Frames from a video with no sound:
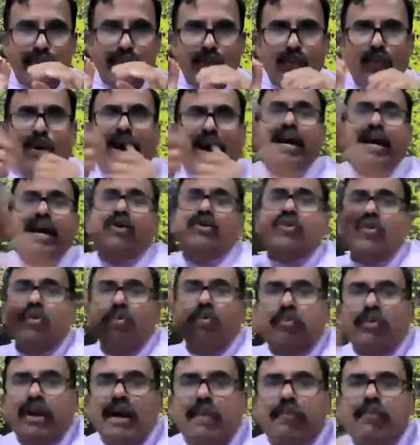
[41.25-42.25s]
why you have to
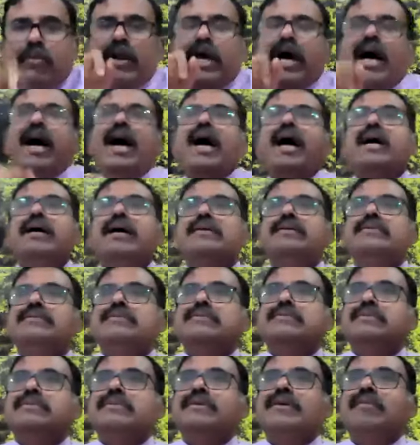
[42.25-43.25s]
do Punah Punah?
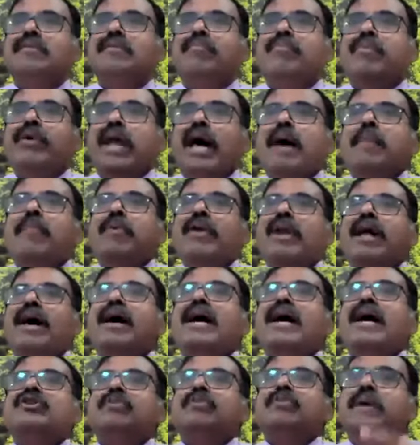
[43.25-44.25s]
Punah
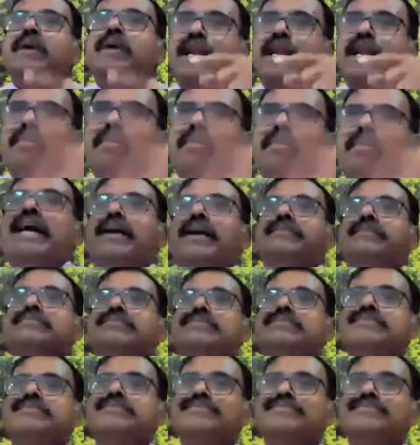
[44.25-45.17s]
Punah has to be done in the mind.